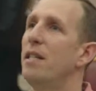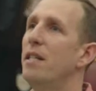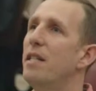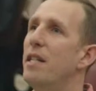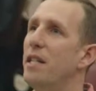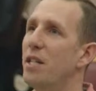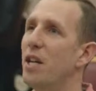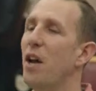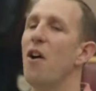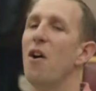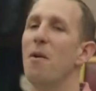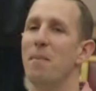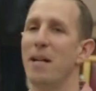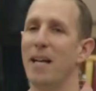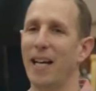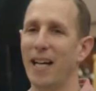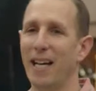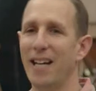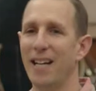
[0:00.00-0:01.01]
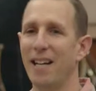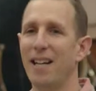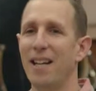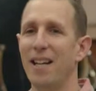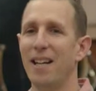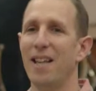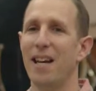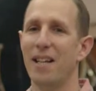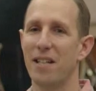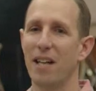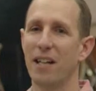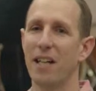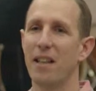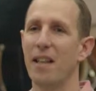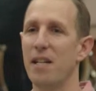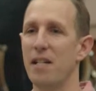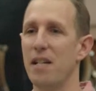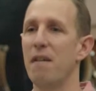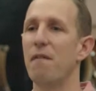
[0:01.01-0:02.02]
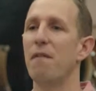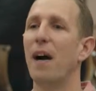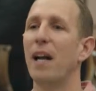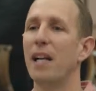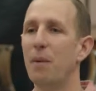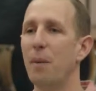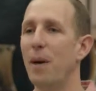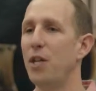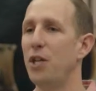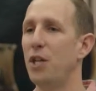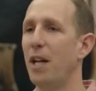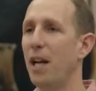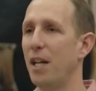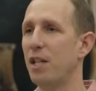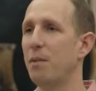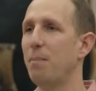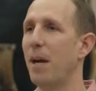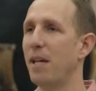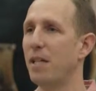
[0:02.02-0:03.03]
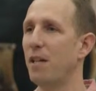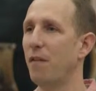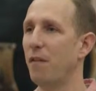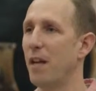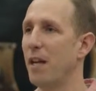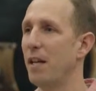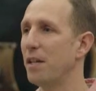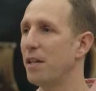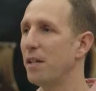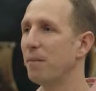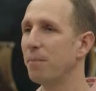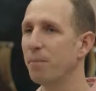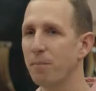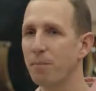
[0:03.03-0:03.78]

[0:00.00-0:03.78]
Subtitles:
determining. That's there's an evaluation aspect of this.